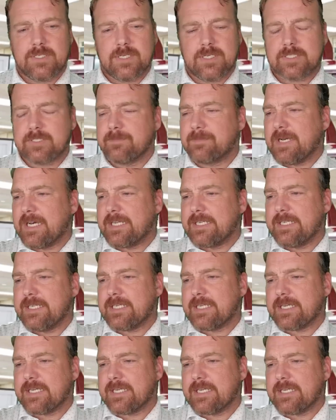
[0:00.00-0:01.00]
That's about
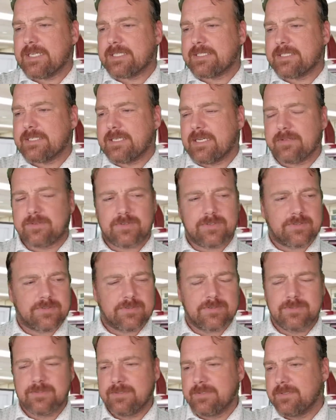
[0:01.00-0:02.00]
it, I guess. And after
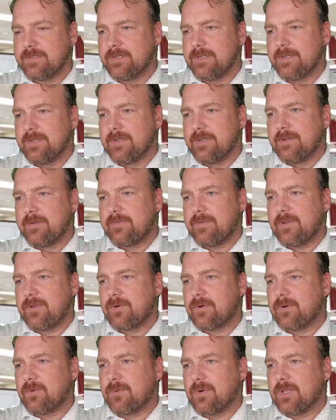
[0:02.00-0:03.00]
the
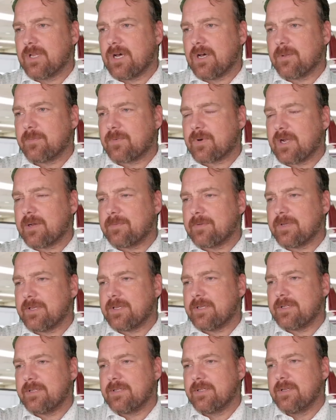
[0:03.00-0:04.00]
funeral, we'll all probably
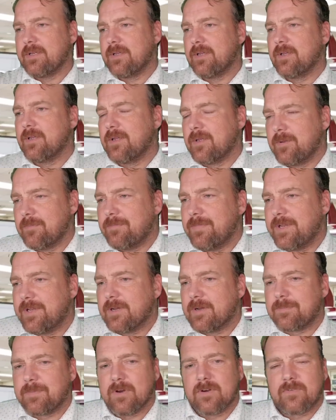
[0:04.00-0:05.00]
meet
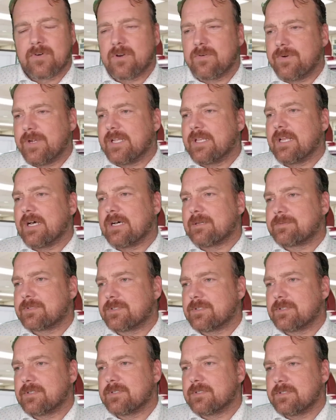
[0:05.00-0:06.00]
up over at Red
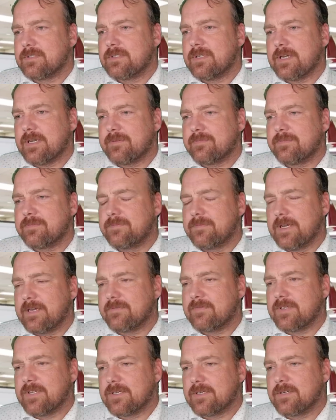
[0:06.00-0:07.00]
Lobster and have
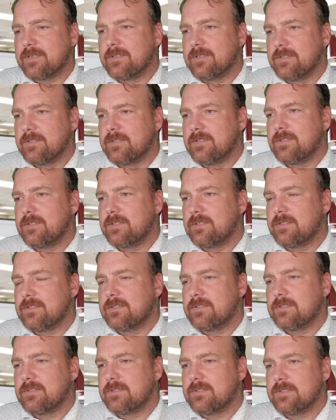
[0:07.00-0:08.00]
dinner
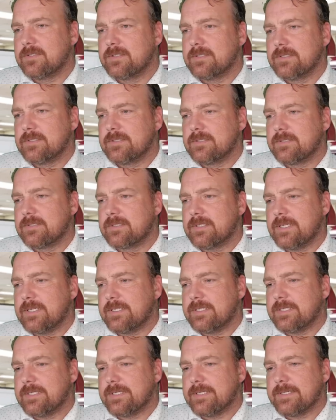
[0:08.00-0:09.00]

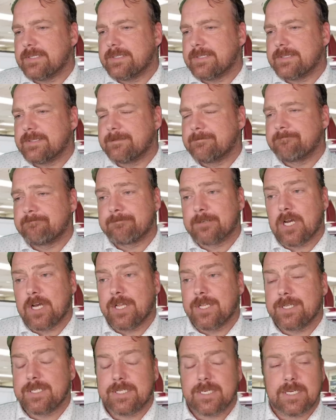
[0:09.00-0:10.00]
and
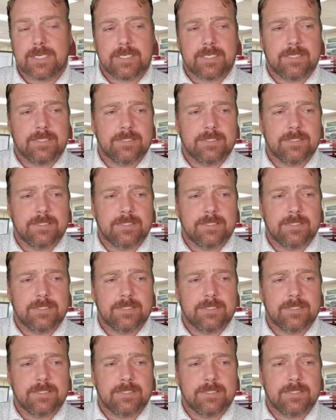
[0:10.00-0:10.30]
call it a day.